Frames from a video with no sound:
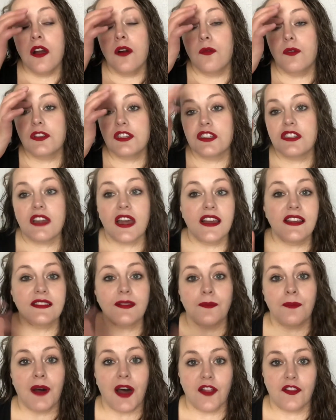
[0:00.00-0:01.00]
which does
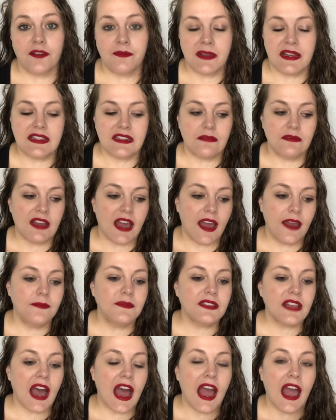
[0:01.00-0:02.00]
bother me
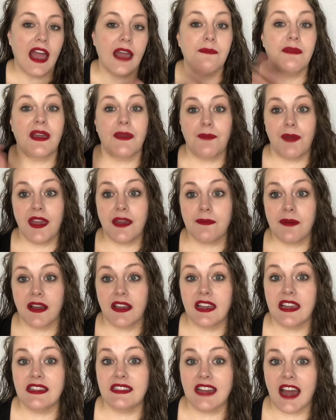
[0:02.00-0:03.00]
sometimes I but
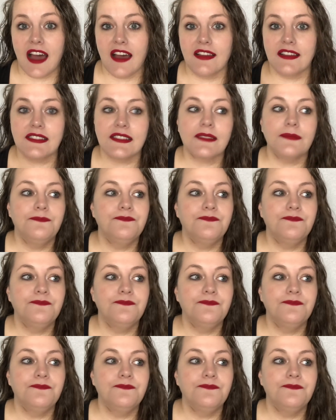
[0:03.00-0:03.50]
PicMonkey does